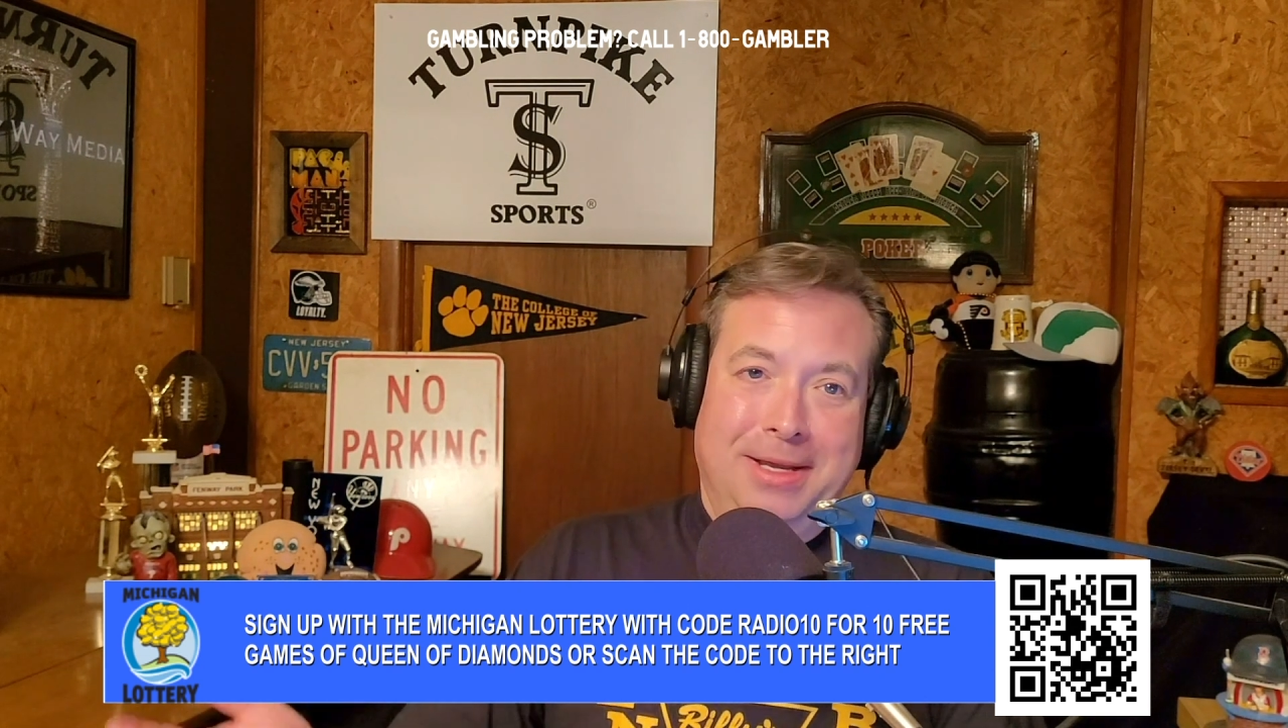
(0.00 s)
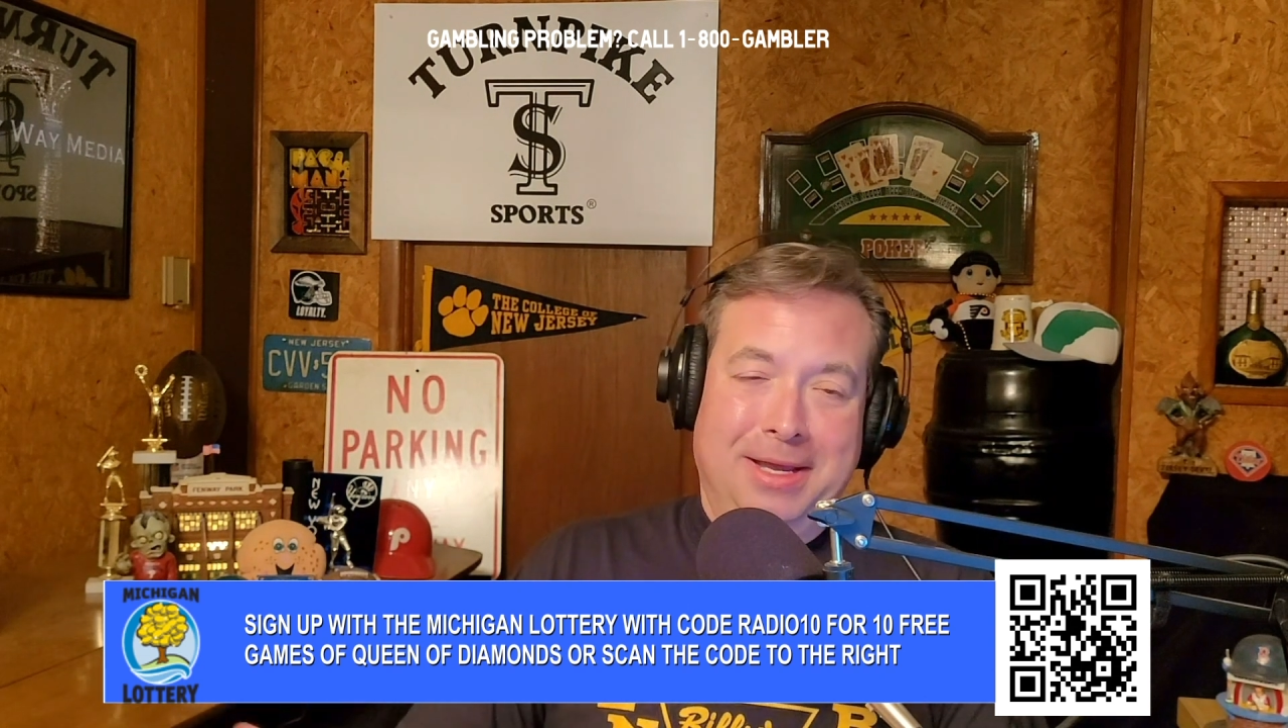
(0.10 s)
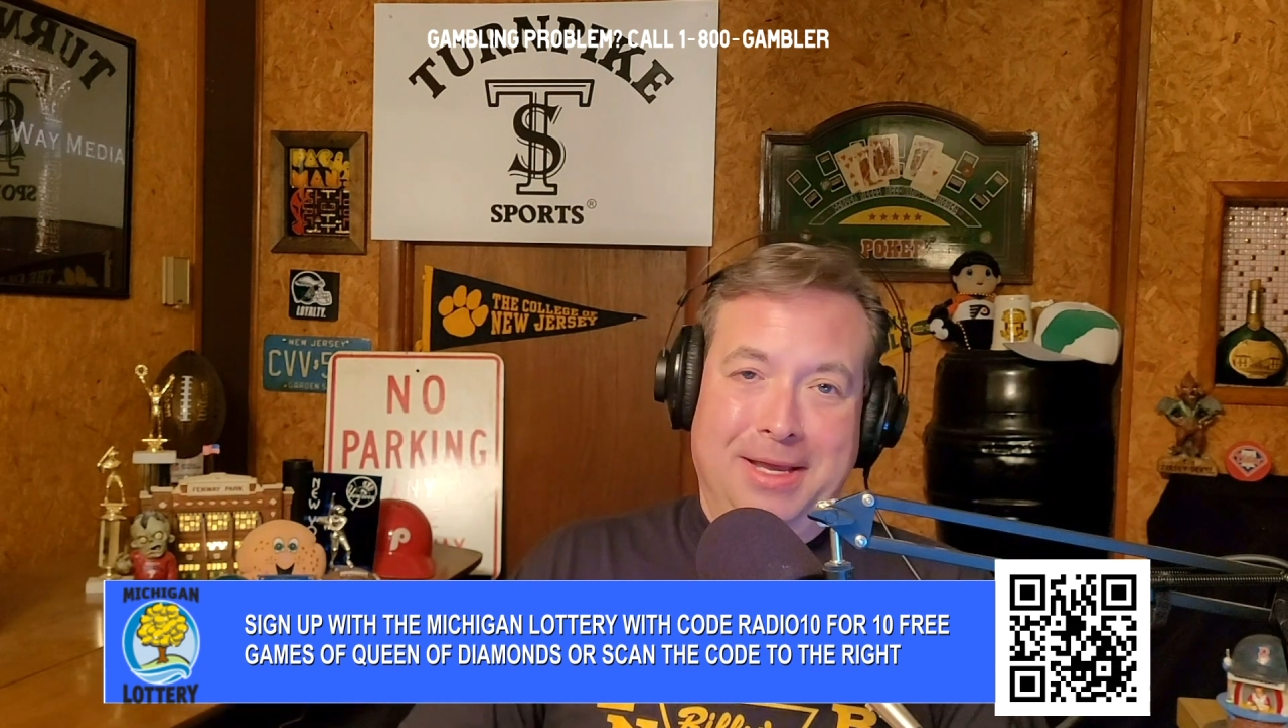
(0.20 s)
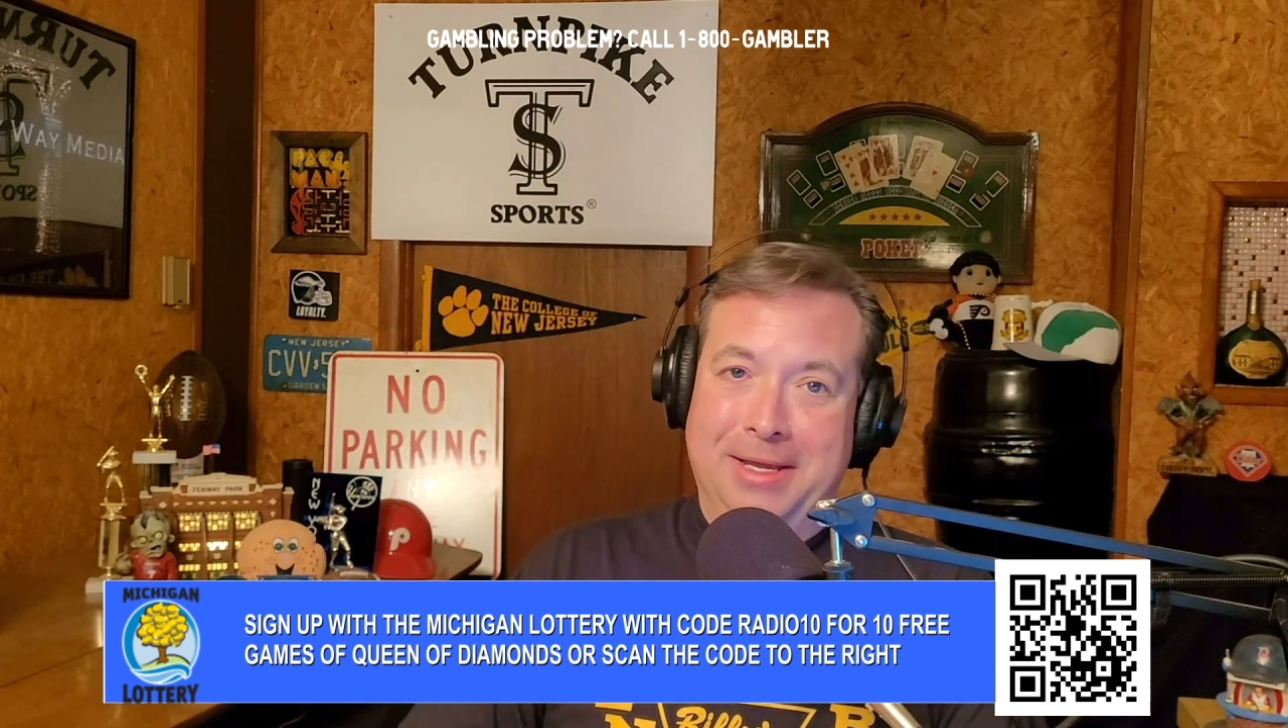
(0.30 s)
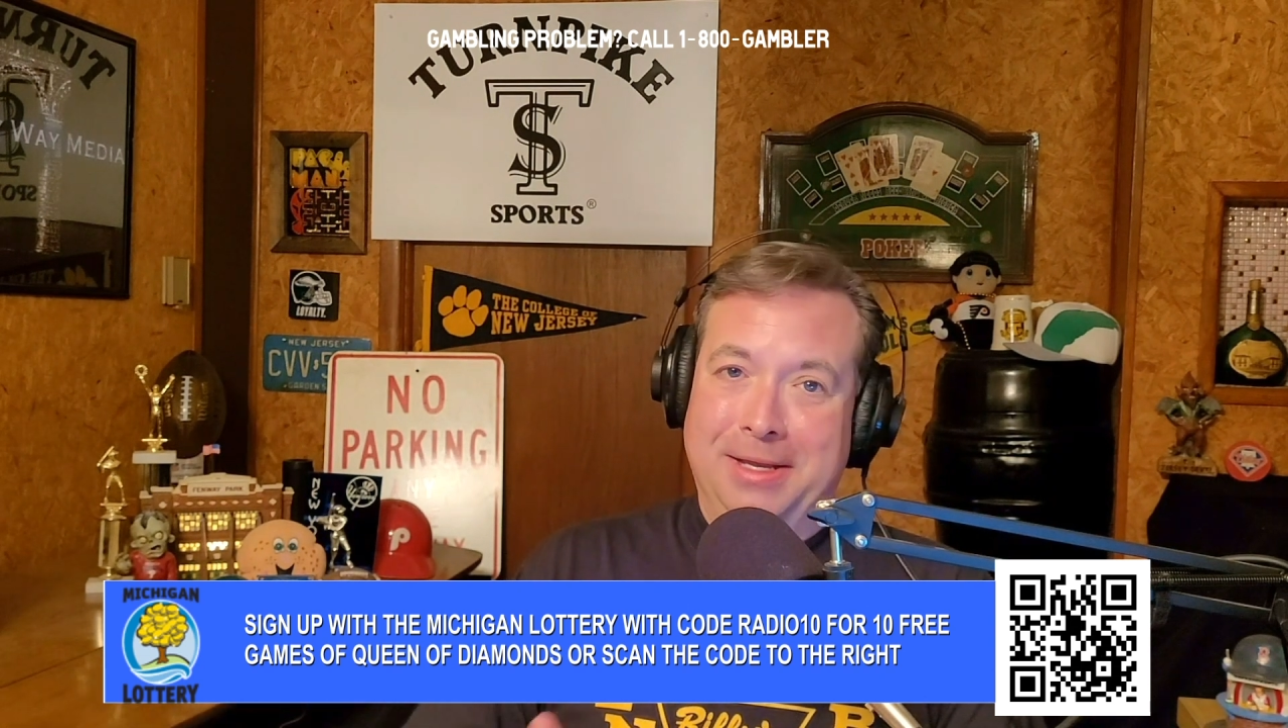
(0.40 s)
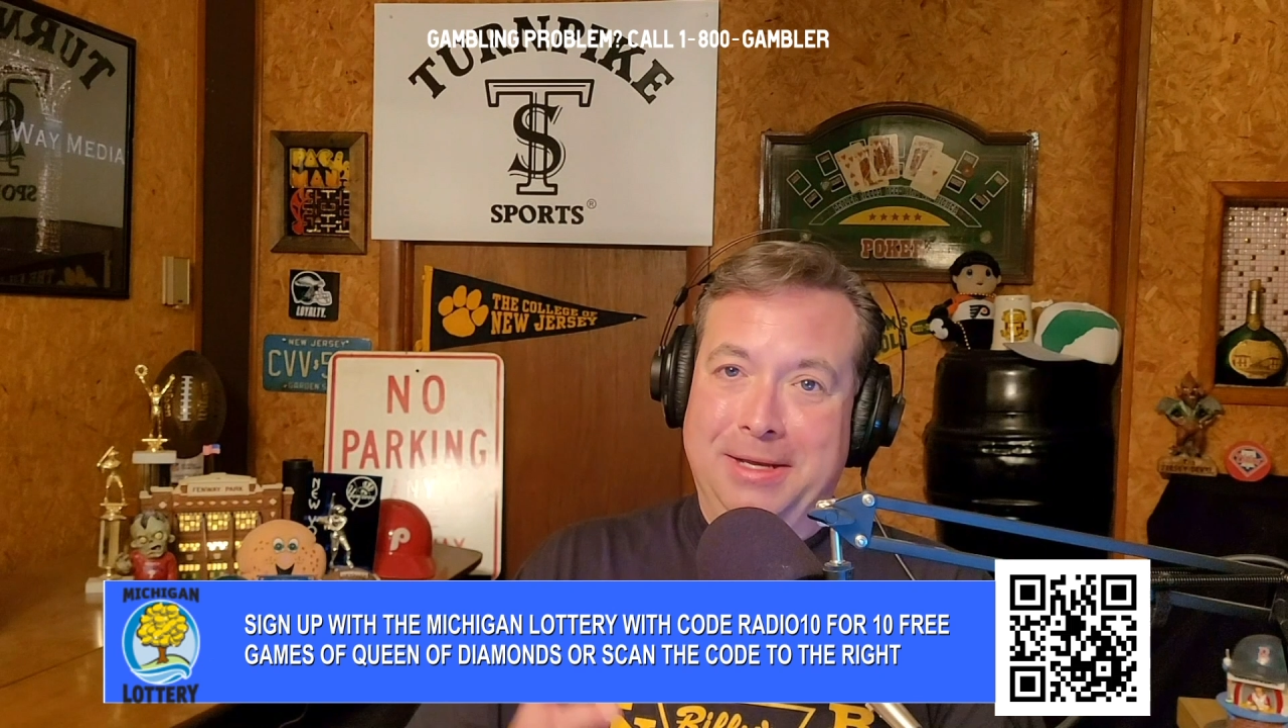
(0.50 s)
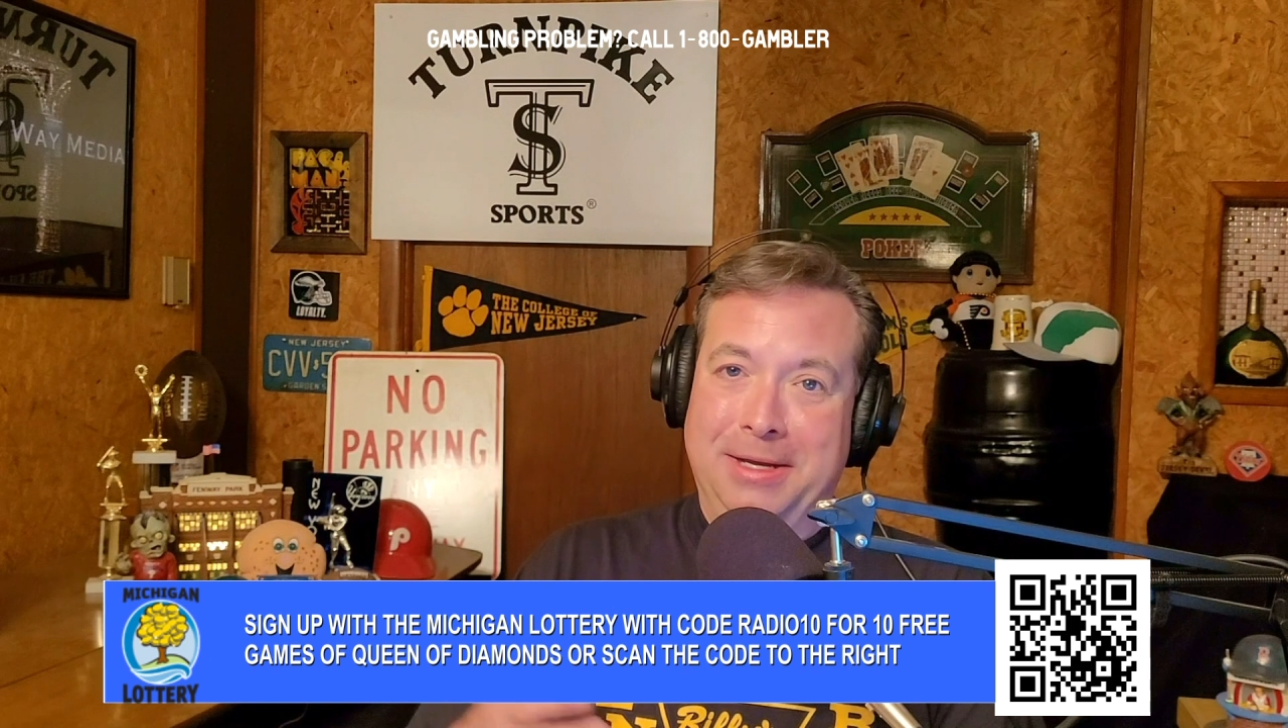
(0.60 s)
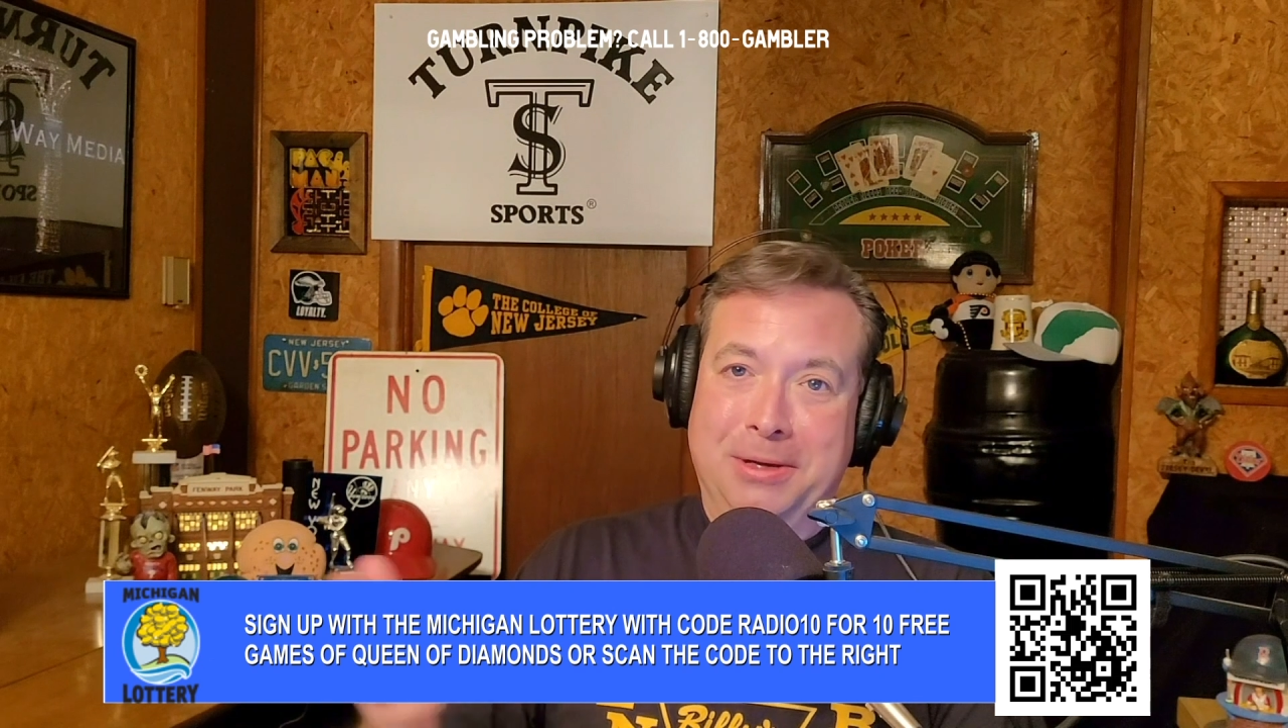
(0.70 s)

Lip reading: and,